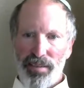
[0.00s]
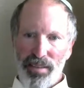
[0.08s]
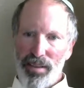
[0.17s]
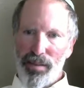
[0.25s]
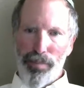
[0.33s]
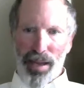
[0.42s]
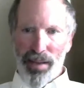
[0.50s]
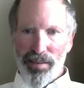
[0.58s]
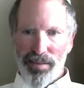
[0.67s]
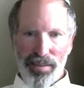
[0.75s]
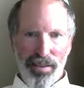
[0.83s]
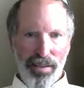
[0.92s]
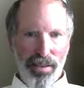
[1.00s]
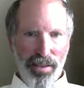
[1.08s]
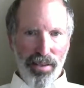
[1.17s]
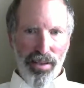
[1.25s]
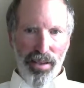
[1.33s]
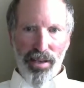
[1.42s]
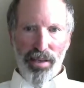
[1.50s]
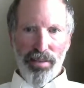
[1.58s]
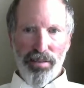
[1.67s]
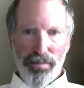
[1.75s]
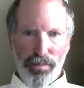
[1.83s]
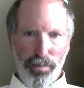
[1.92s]
in the past,
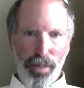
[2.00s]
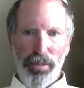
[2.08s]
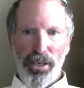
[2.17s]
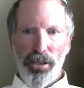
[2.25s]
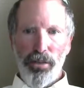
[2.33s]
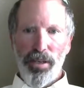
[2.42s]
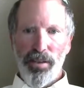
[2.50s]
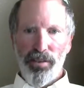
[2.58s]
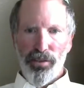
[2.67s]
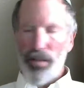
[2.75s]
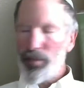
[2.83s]
maybe in human history,